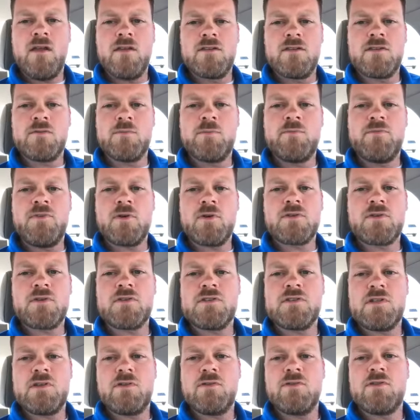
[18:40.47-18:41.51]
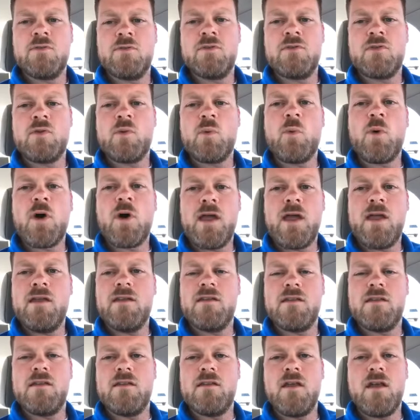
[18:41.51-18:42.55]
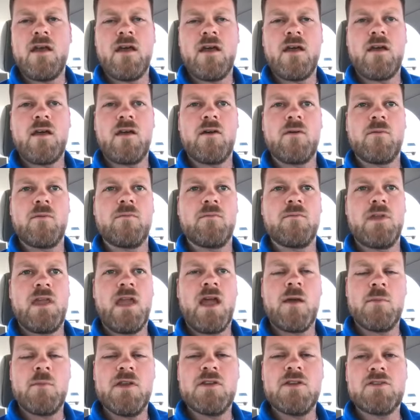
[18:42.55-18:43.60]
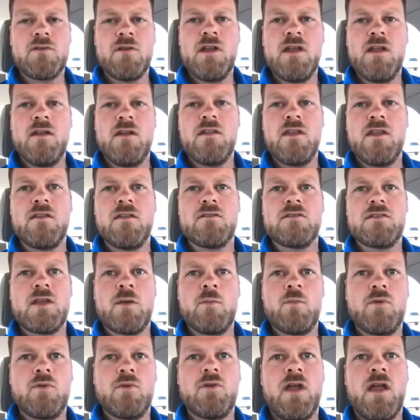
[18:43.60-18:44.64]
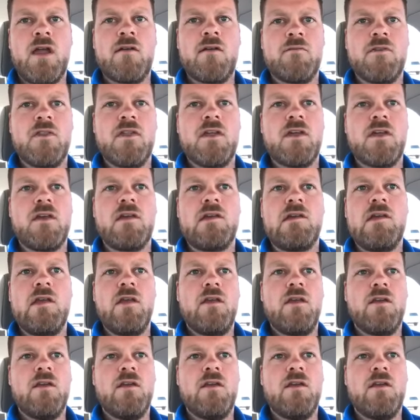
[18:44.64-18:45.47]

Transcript: So folks are still doing the white cabinetry, and then some will have the